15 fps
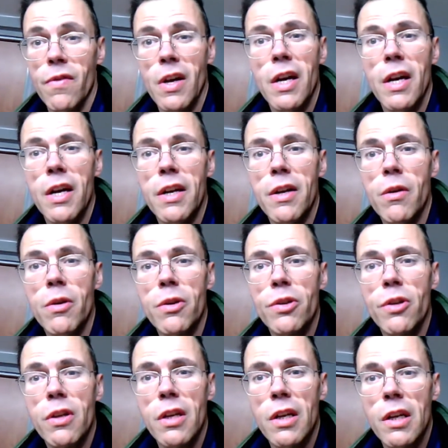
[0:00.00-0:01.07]
I
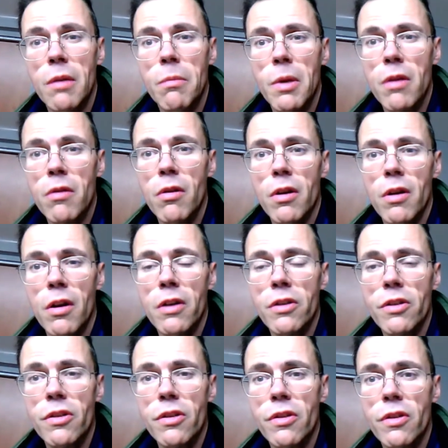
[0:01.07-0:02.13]
also came
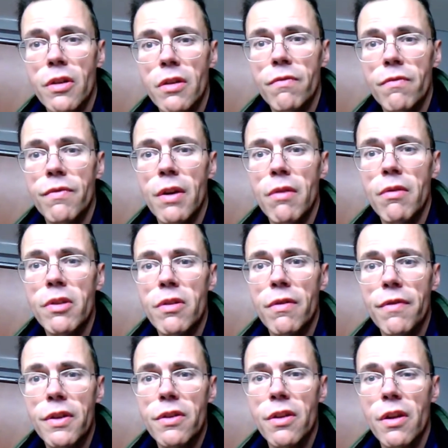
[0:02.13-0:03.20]
across a very
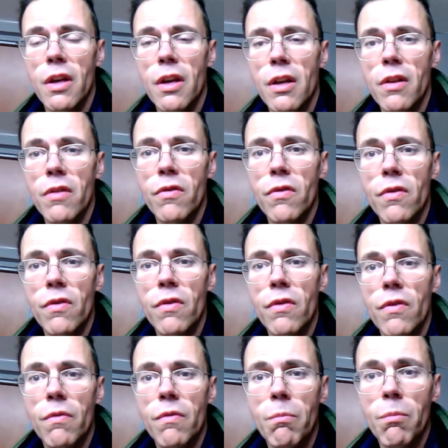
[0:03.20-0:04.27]
sophisticated
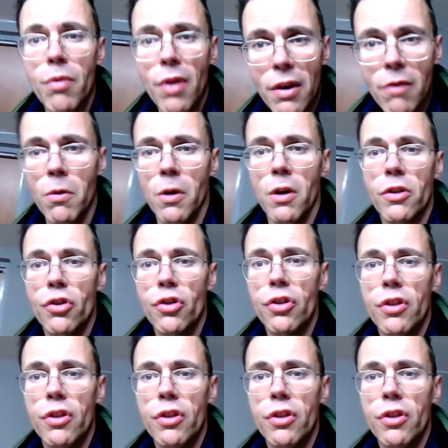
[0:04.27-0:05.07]
brainwash,